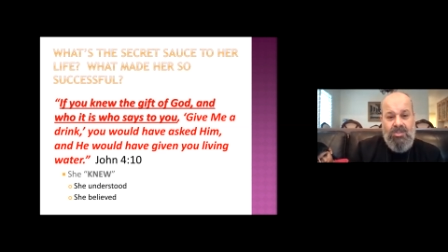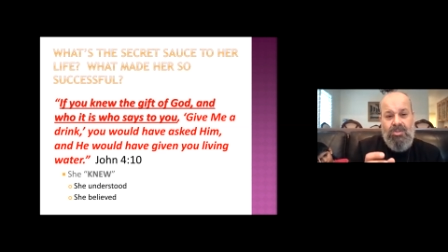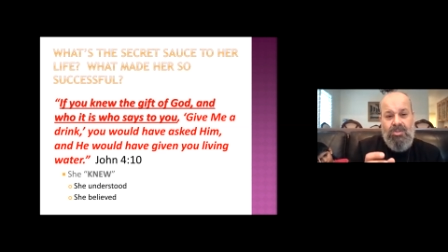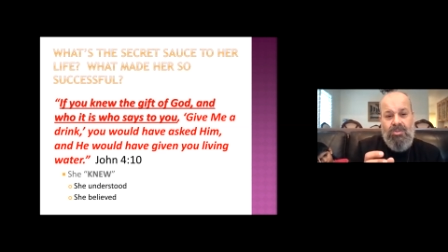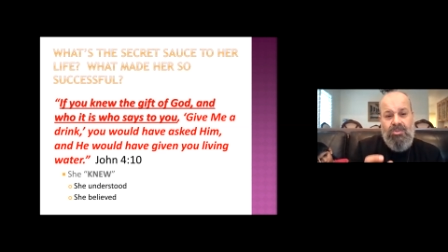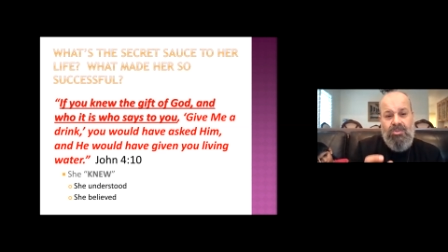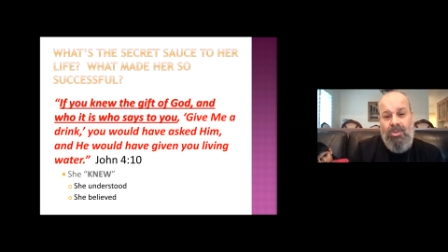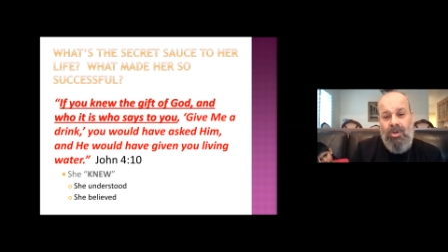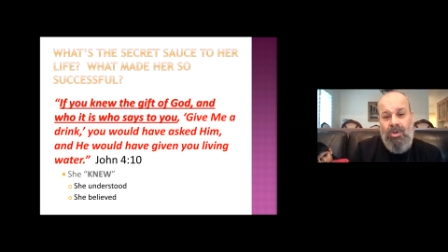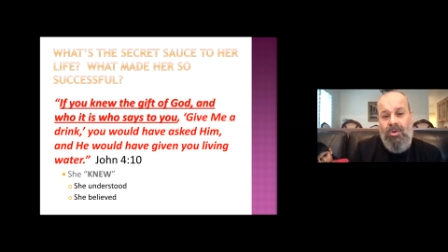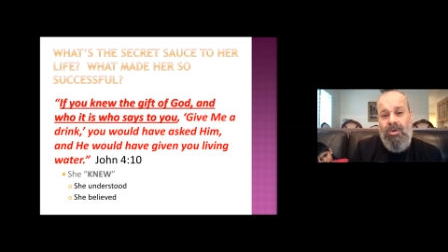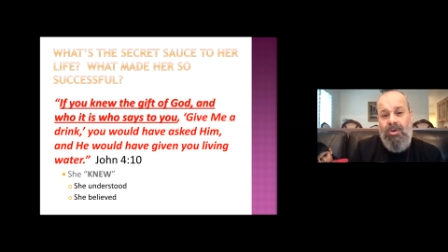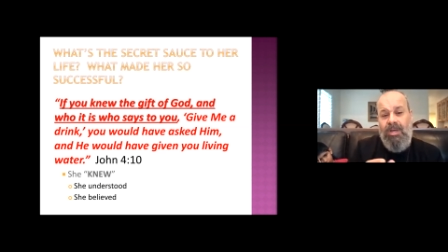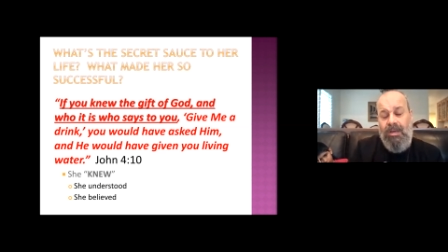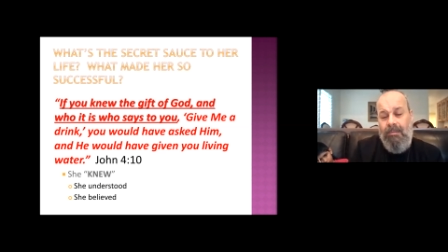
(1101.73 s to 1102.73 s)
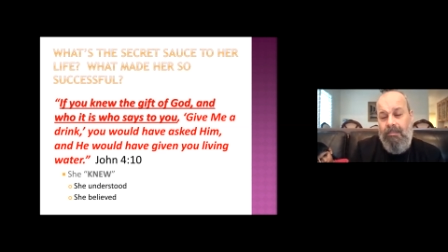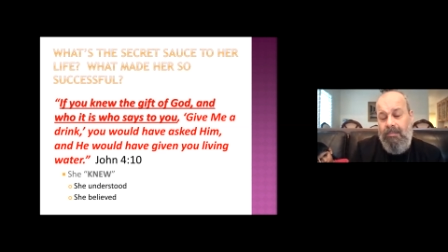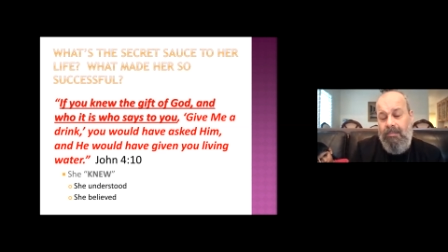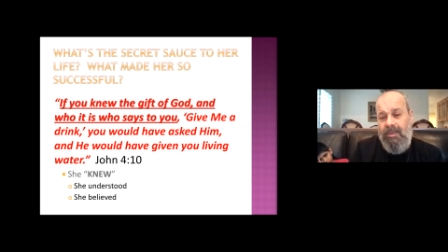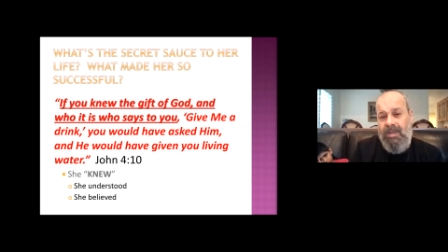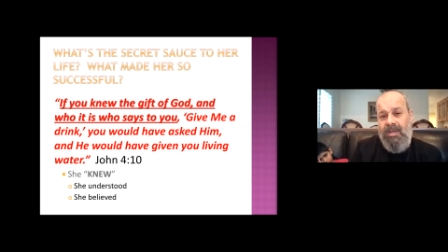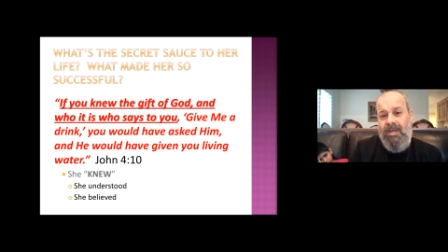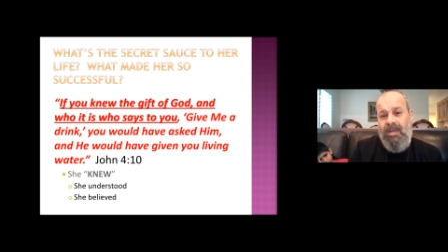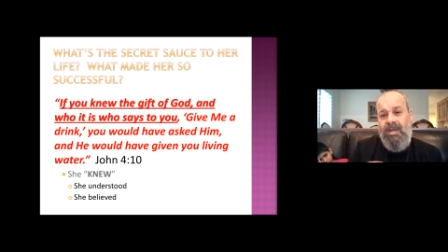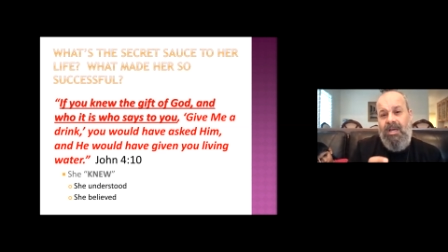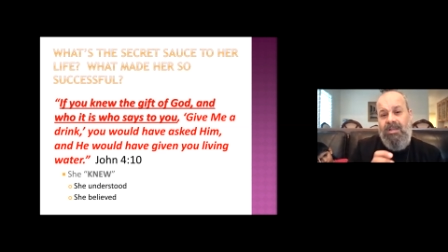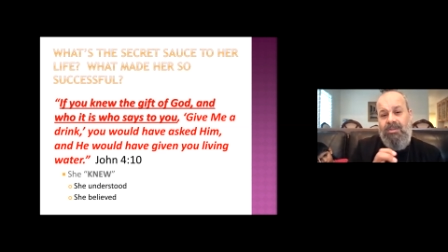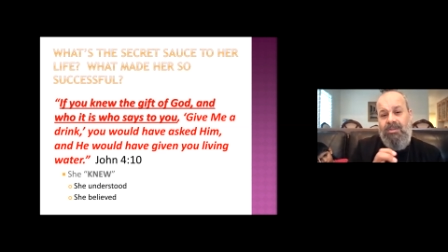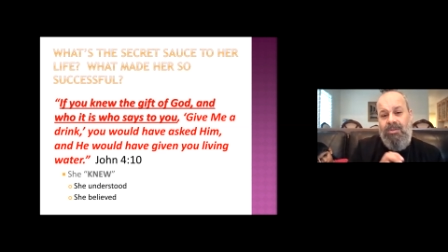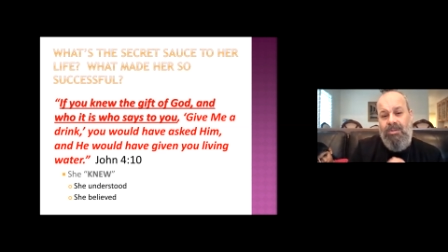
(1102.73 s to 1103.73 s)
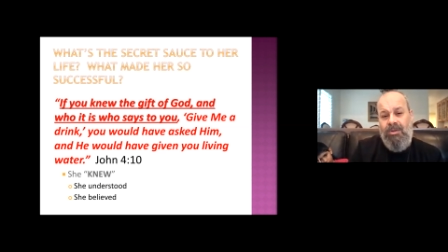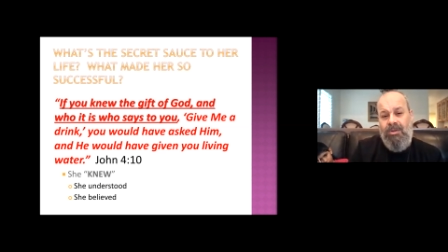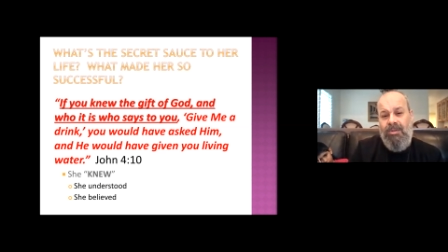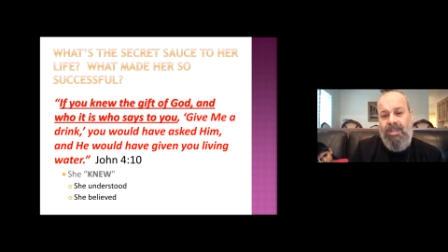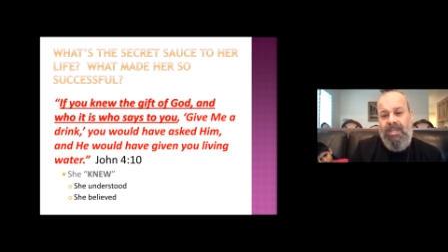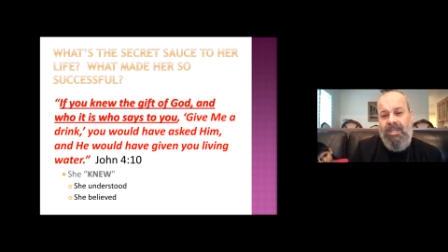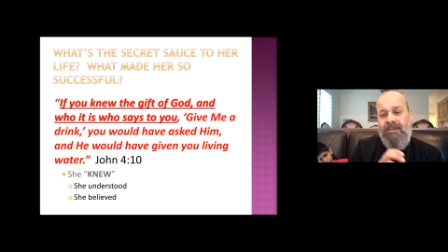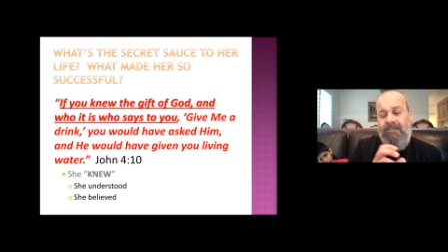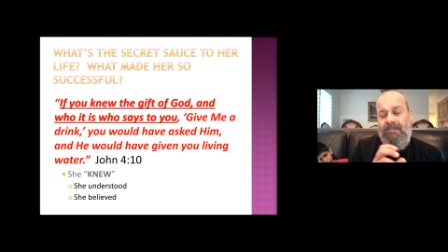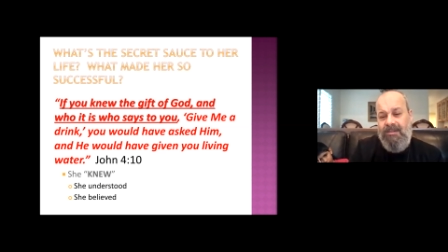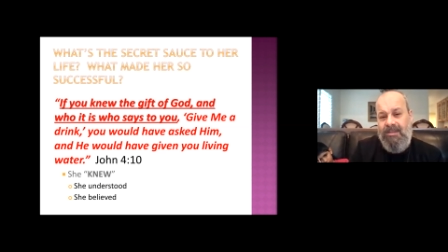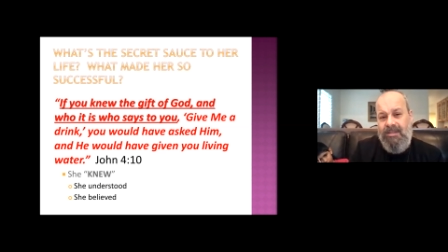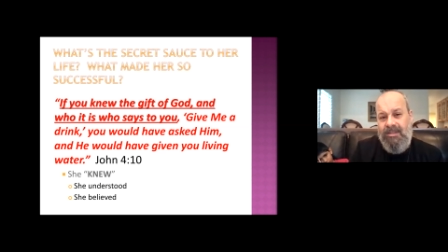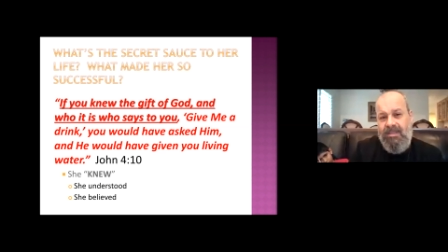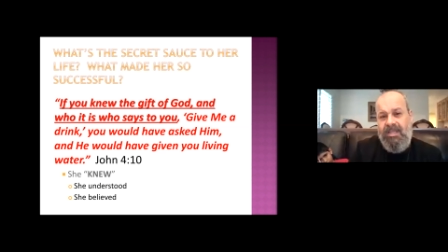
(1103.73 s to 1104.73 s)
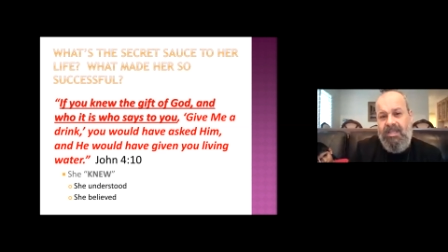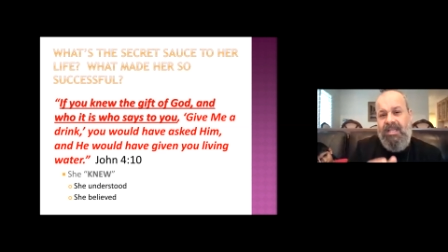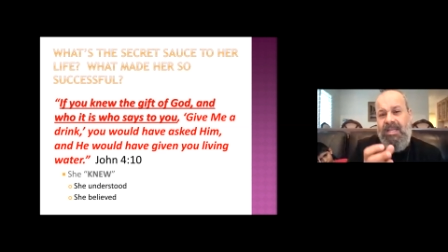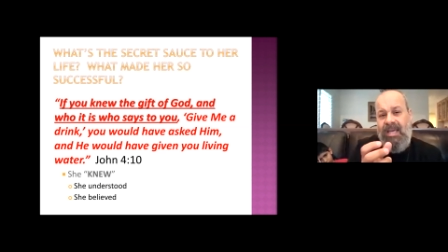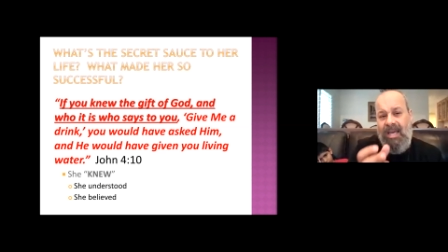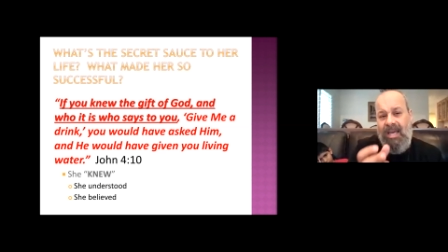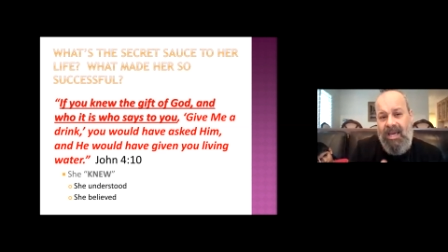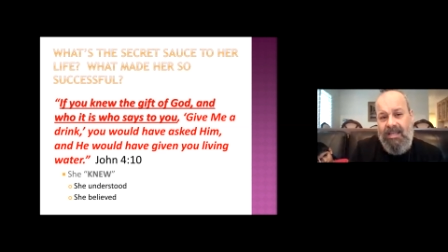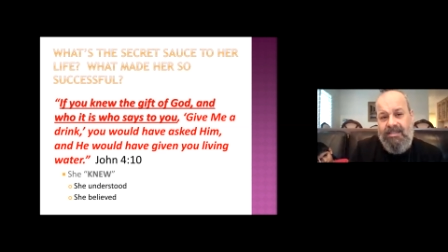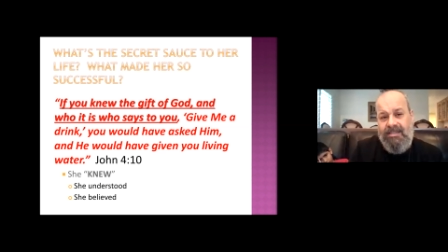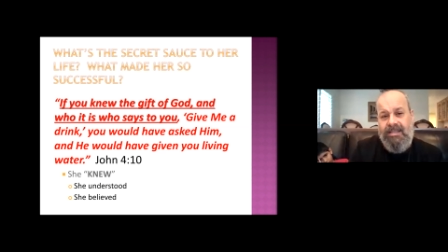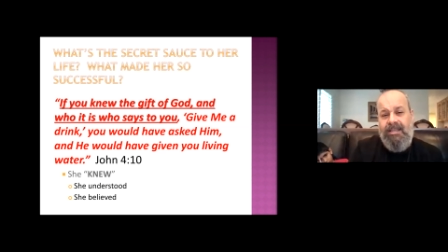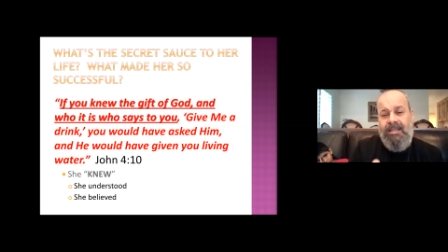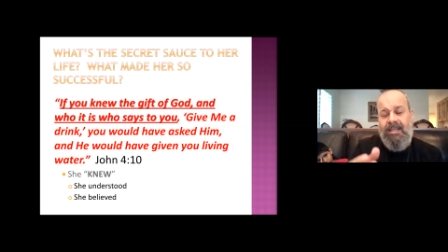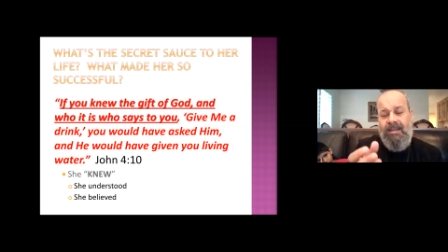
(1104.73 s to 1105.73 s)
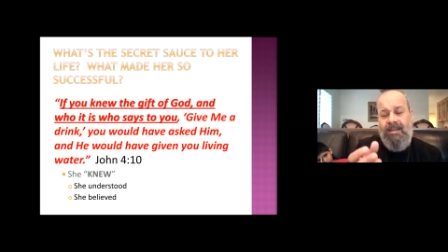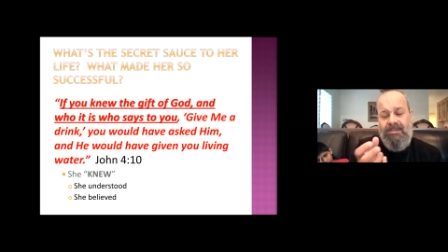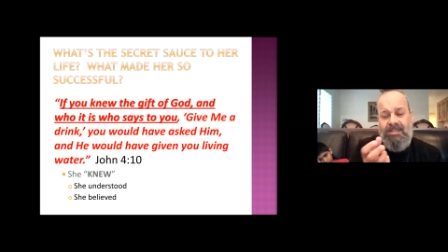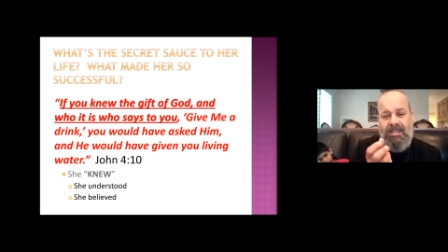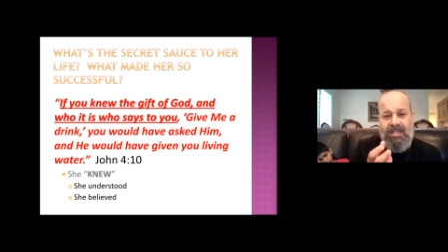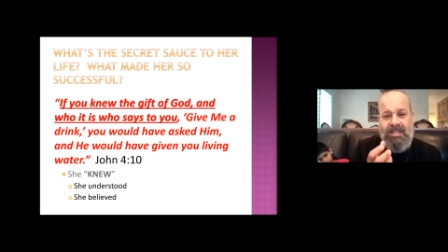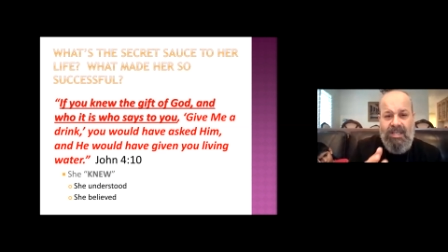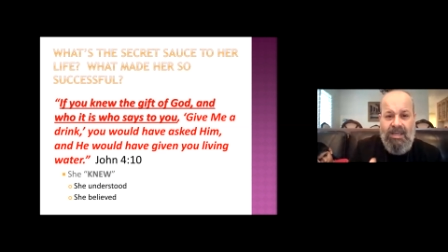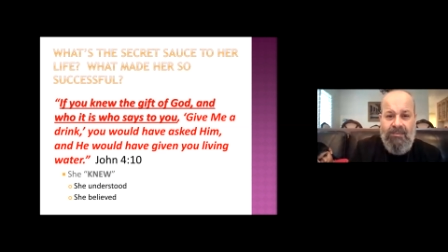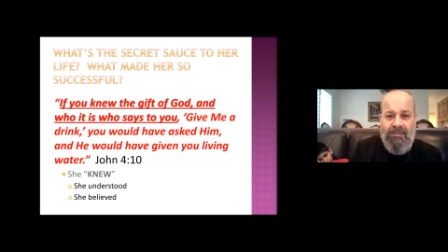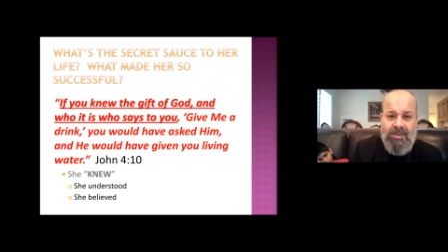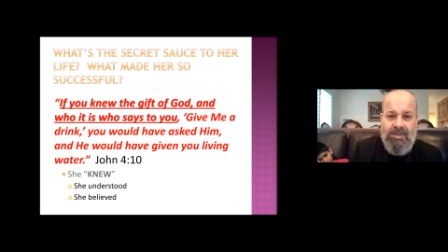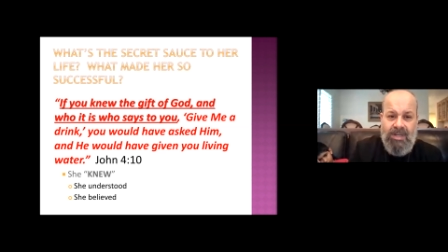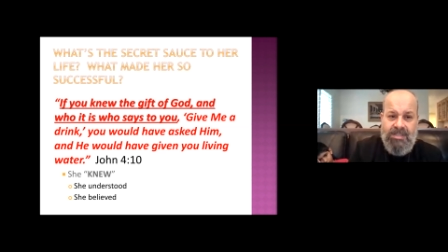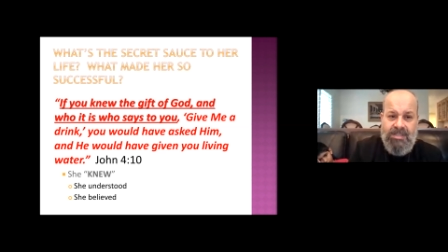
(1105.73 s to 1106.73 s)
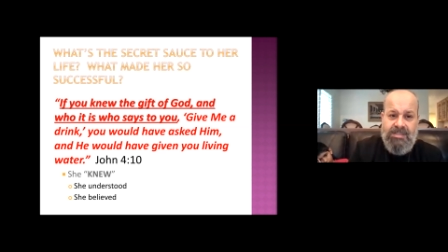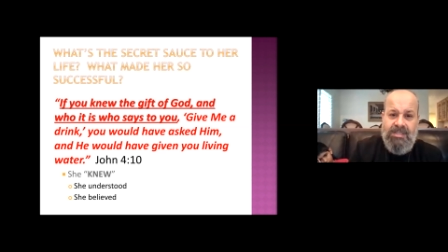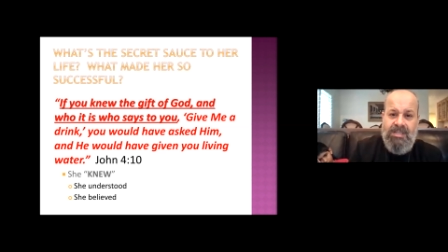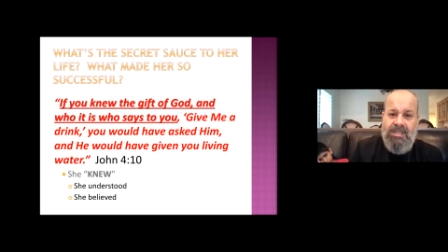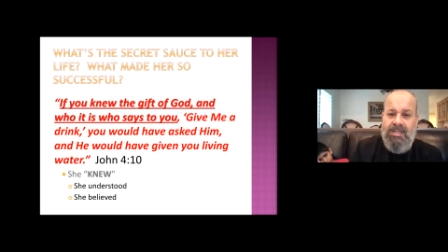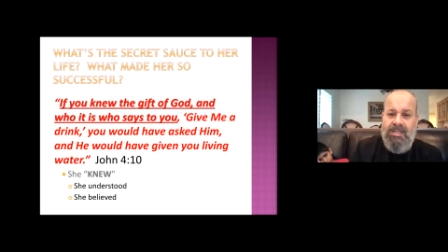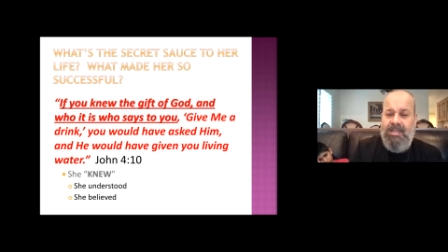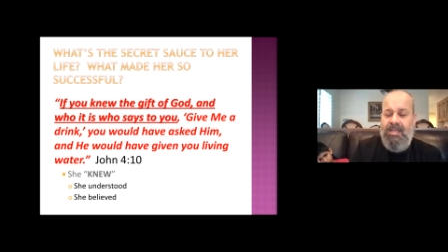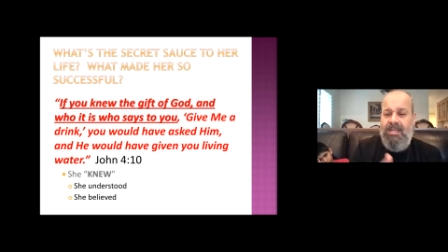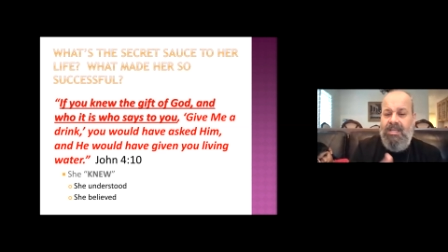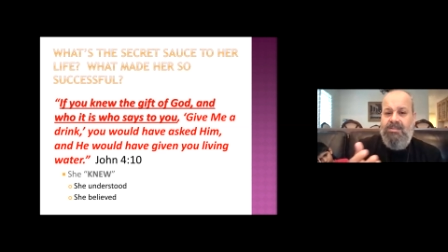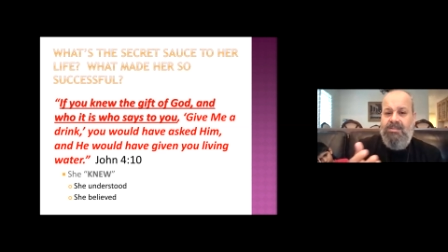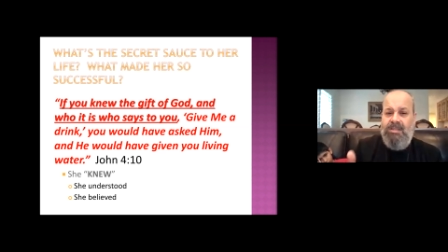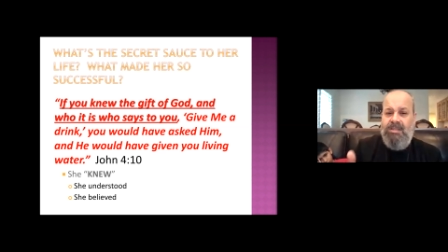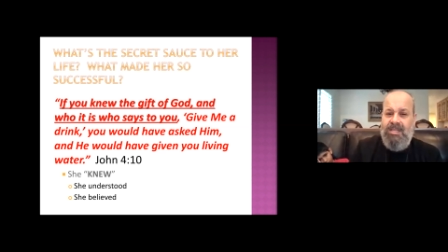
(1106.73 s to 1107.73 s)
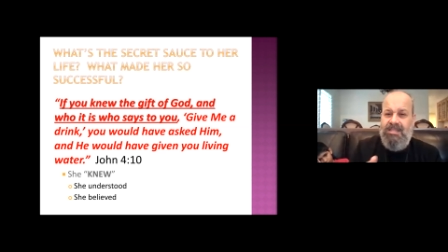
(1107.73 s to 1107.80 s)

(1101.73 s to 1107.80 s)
So to know him, to know the gift that he has and the gifts that he gives us is,